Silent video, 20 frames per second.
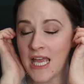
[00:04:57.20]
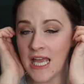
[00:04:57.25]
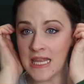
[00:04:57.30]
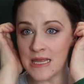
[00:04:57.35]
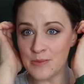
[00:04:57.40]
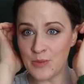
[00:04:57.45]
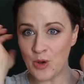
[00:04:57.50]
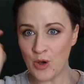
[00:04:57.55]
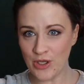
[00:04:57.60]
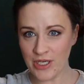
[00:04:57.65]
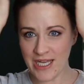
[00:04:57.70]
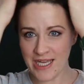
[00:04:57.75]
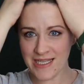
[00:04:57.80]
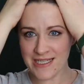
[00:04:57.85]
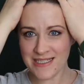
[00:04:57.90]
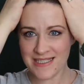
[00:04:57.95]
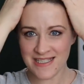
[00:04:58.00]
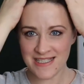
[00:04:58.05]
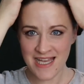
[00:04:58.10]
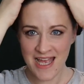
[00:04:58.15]
in the
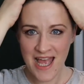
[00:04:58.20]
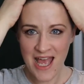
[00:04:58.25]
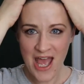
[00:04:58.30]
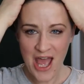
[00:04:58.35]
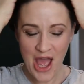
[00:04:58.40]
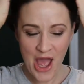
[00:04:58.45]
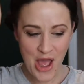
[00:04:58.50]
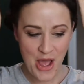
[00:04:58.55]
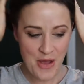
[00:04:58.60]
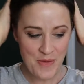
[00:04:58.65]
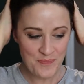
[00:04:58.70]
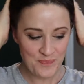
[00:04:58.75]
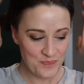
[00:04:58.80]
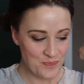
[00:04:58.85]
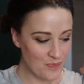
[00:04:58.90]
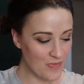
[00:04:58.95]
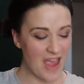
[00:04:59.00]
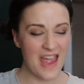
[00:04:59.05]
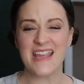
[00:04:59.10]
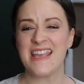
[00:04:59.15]
mornings.
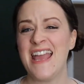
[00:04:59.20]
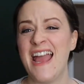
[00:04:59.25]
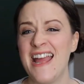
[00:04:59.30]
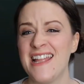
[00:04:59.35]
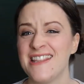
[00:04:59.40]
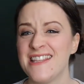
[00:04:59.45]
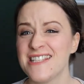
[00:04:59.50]
Again,